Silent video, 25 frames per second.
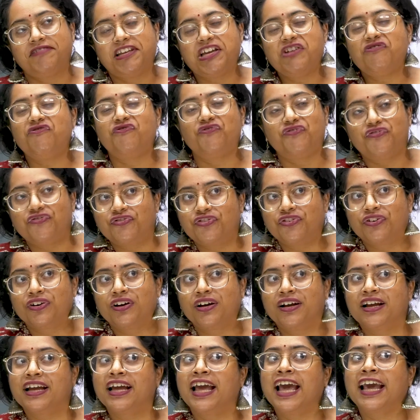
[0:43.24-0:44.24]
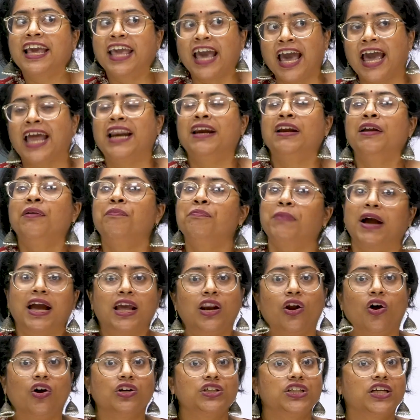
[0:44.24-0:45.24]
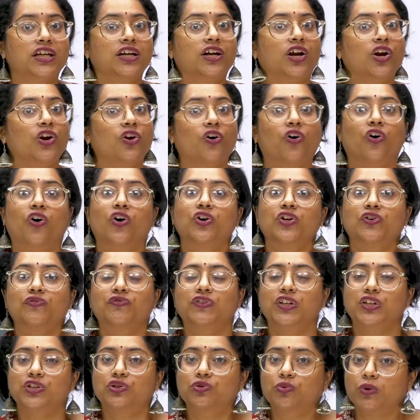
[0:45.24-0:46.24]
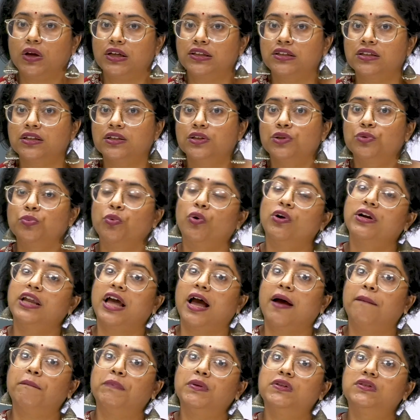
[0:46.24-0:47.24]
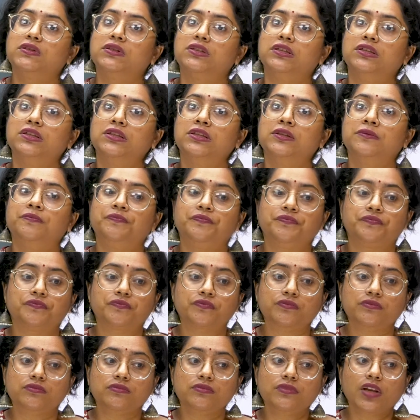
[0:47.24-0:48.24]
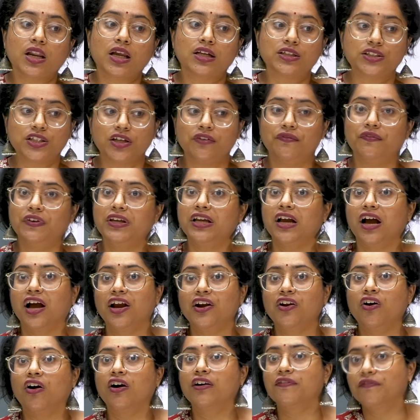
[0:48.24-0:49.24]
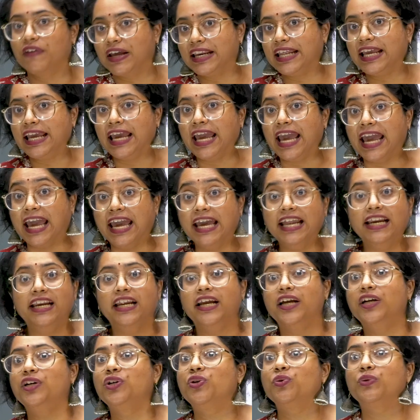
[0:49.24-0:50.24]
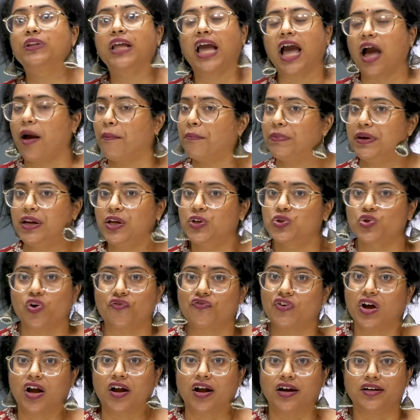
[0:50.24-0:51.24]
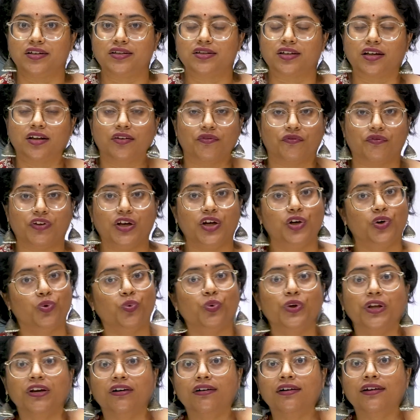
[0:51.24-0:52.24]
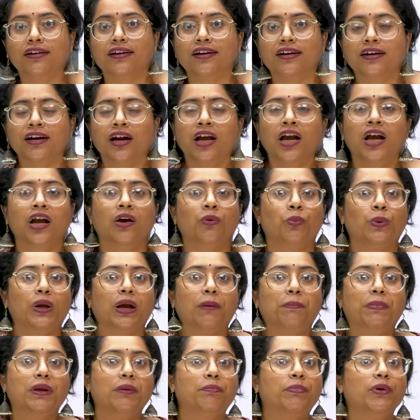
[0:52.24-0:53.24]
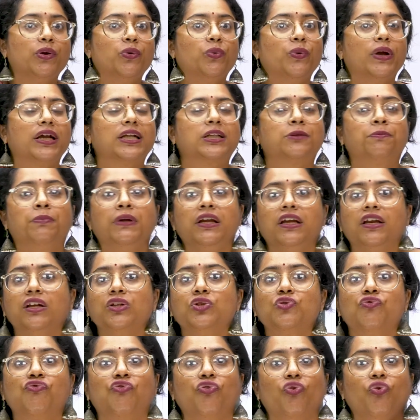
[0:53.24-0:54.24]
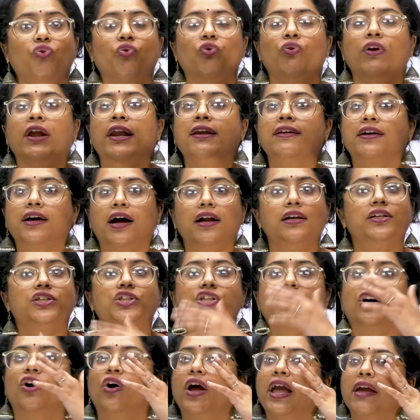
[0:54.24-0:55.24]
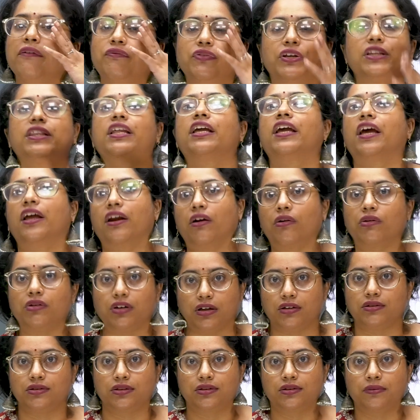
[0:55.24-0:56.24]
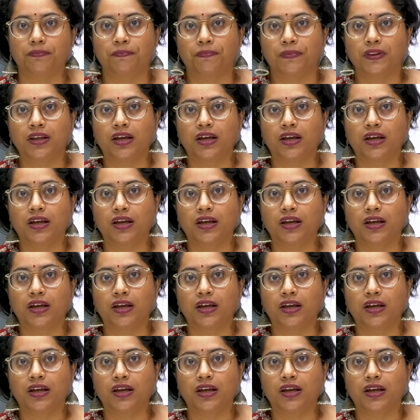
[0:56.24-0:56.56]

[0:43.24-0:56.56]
If, again, my logic in a lot of these questions, what happens is, see, we are not very alien to the happenings of our country. We do hear it. We are people who experience food and culture, everything around us.